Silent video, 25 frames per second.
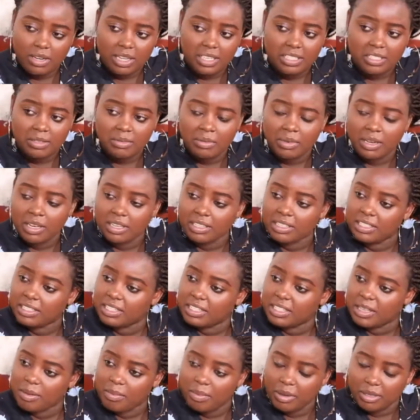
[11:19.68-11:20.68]
Ukasema this
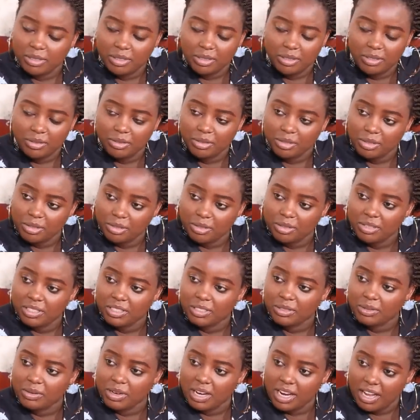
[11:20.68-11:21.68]
is the person you
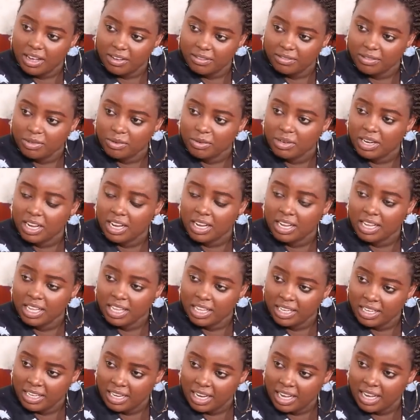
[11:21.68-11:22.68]
chose to love no
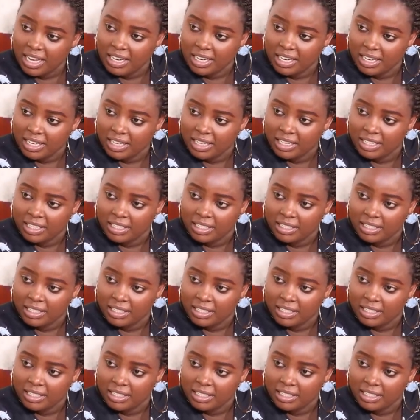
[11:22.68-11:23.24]
kake kane.